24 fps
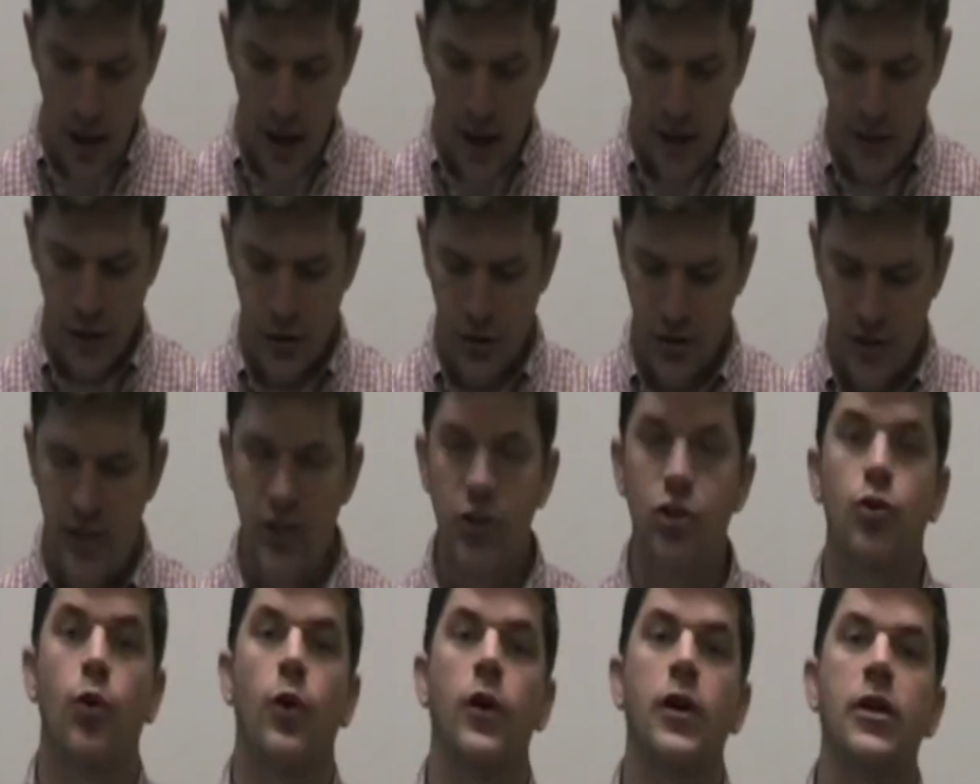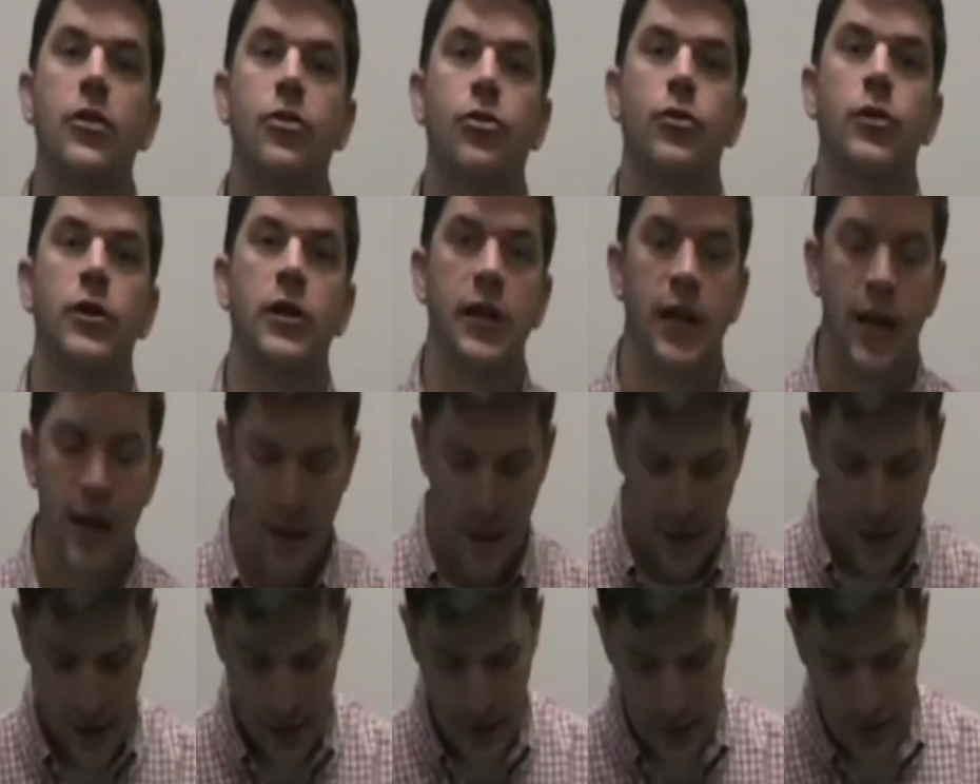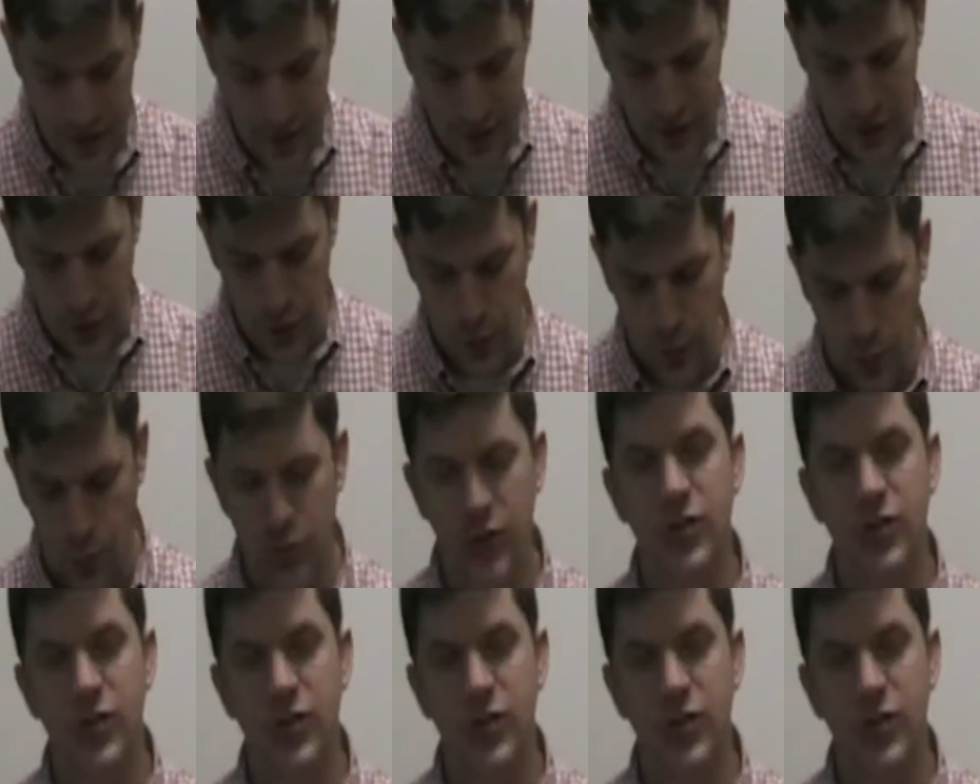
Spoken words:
And you'll see 23 is